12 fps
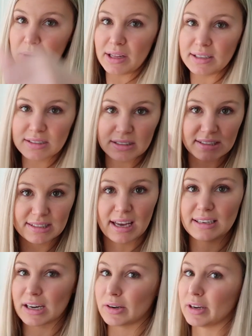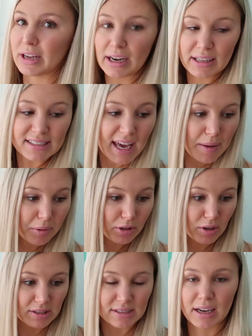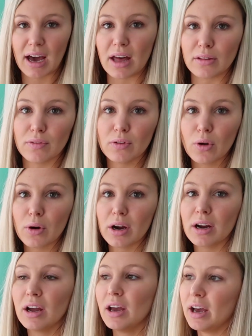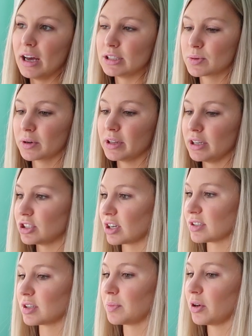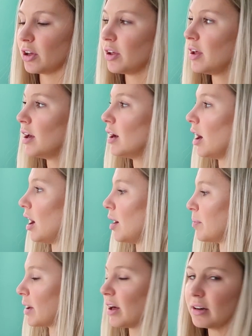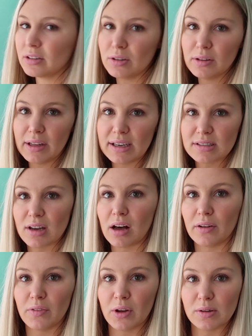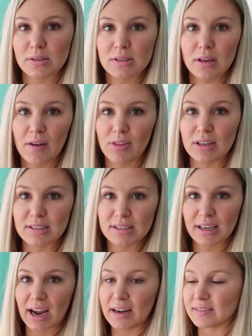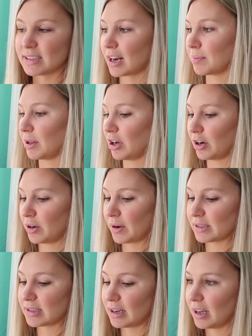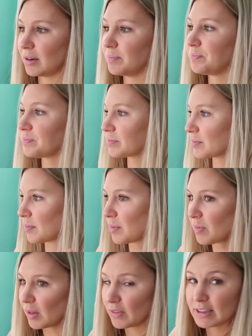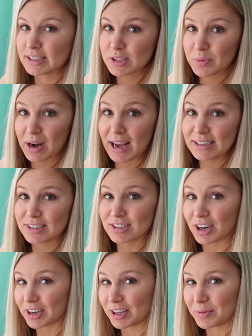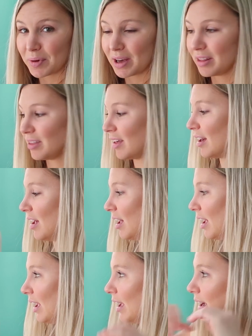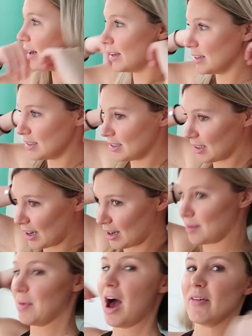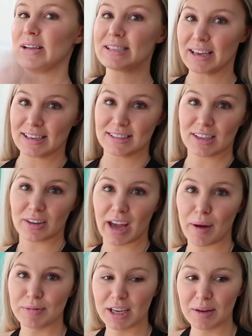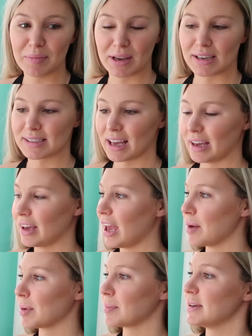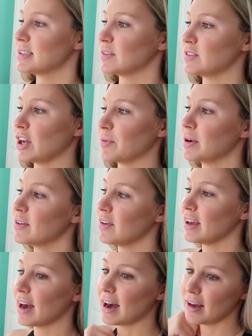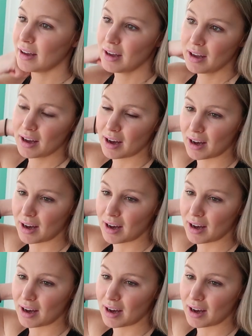up and easily set down on any table. You could set it on the floor. It's really adjustable, but I'll include links to all of those if this is the kind of setup that you're interested in. This is what I started with, and obviously I still kept it because I can't bring myself to get rid of it yet,